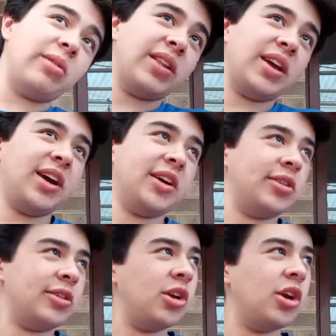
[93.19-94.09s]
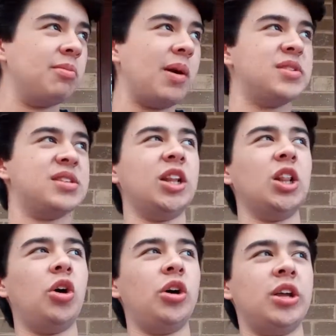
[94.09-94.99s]
around the garden. Maybe see a
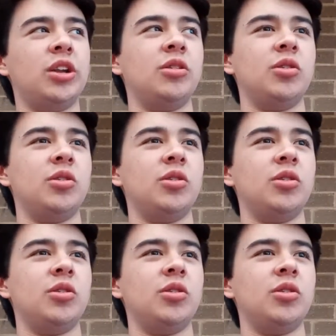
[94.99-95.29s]
lion.